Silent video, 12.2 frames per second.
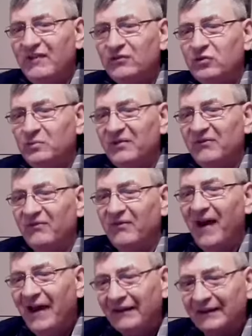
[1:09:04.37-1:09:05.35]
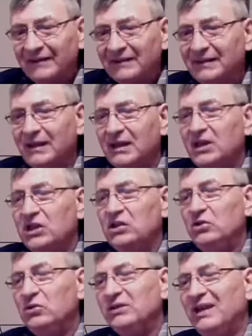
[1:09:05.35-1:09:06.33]
have to be violent.
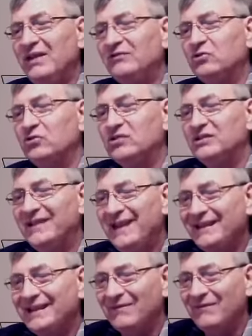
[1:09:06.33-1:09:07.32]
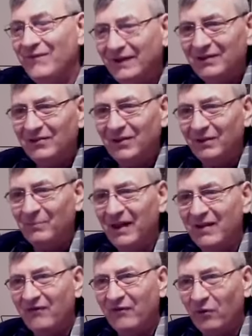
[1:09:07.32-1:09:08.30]
You have to take the victory
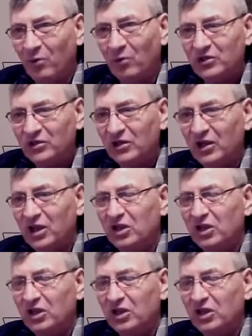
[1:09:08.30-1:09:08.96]
by force.